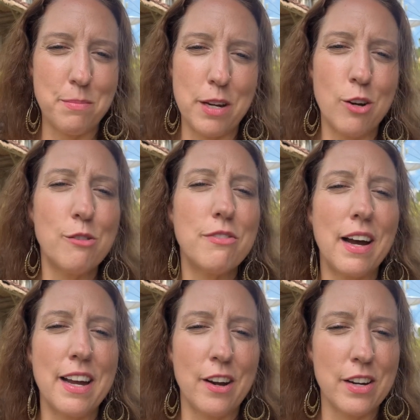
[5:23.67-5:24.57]

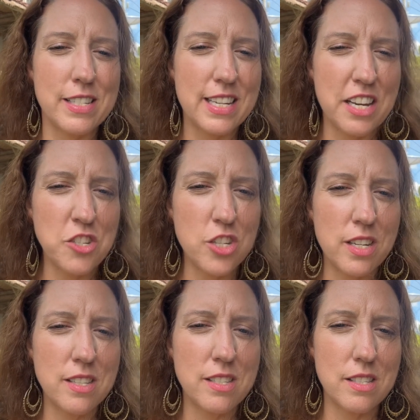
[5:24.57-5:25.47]
purify our
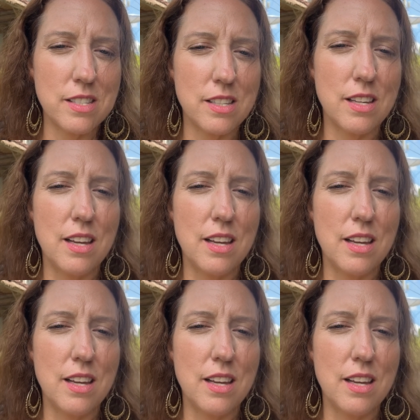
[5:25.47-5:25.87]
intentions,